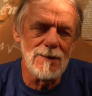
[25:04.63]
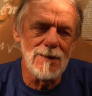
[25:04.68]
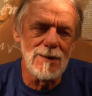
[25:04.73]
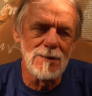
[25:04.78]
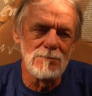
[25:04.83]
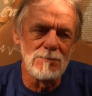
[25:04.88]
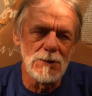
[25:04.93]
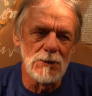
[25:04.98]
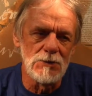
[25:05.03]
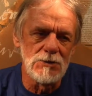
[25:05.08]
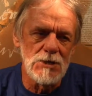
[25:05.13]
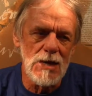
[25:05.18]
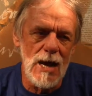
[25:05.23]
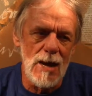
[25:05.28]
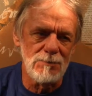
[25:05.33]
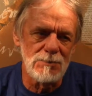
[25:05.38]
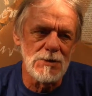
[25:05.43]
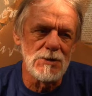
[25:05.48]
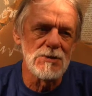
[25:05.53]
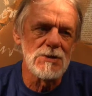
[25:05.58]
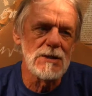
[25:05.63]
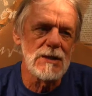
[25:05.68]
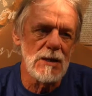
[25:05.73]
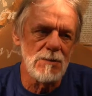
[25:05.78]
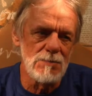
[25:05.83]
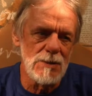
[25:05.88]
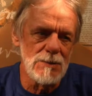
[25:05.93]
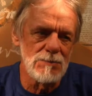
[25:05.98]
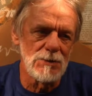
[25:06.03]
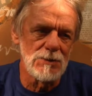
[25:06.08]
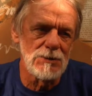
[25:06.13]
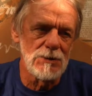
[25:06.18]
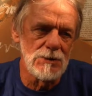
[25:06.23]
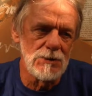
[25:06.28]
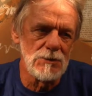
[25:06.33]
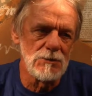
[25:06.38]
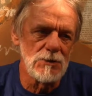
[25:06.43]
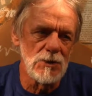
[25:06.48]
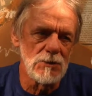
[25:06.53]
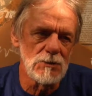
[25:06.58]
uh, build chapters and get people to
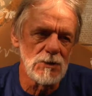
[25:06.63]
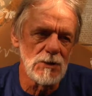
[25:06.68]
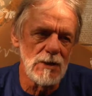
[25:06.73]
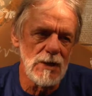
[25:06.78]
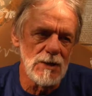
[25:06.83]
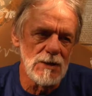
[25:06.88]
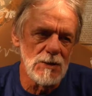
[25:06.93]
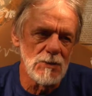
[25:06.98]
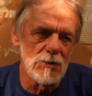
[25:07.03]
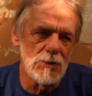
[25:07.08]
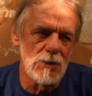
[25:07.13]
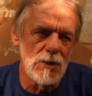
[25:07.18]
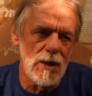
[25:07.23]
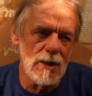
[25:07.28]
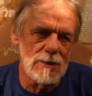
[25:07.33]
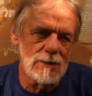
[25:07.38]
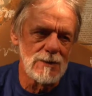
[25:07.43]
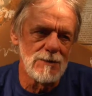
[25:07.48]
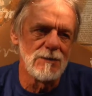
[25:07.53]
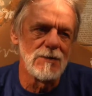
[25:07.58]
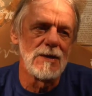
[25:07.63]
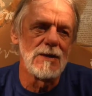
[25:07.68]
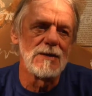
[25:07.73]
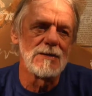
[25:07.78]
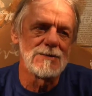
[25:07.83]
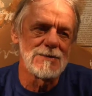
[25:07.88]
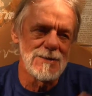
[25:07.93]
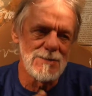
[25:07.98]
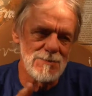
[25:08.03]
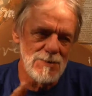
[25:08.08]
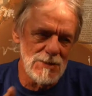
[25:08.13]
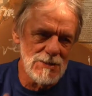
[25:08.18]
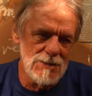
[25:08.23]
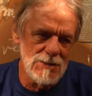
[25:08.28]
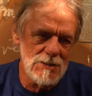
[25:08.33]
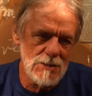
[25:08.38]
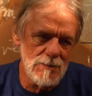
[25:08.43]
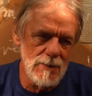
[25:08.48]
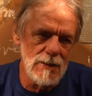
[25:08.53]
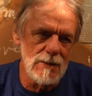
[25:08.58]
do local anti-war activities and
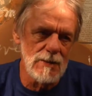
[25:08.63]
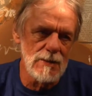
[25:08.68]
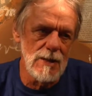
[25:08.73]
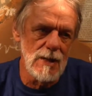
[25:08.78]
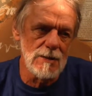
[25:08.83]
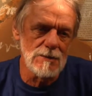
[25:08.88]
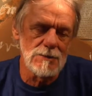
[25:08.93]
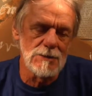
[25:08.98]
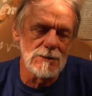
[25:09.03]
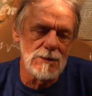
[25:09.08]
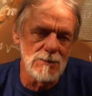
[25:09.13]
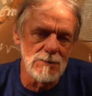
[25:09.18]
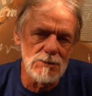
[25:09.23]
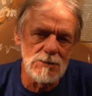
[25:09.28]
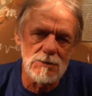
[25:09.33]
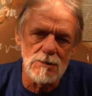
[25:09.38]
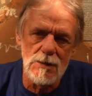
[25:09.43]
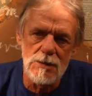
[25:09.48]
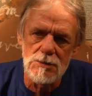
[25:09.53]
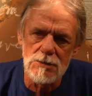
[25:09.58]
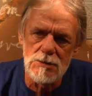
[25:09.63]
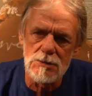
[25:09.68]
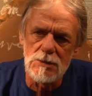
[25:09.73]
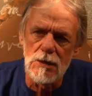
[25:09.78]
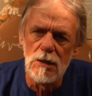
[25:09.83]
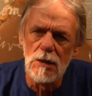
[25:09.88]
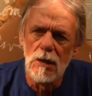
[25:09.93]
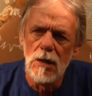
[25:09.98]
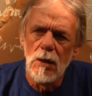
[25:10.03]
participate in national demonstrations